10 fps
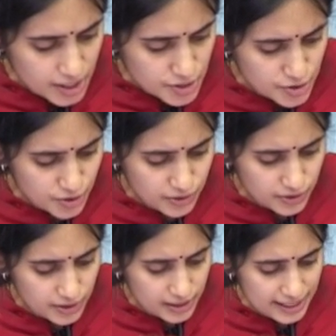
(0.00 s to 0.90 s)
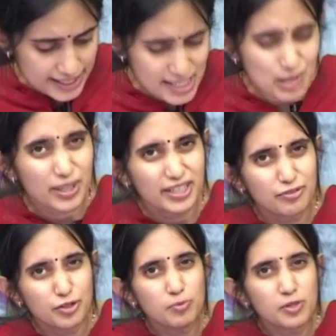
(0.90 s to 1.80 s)
So let's look at a
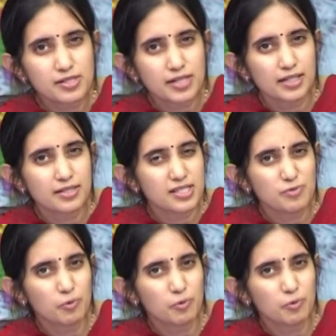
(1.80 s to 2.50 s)
few more strategies.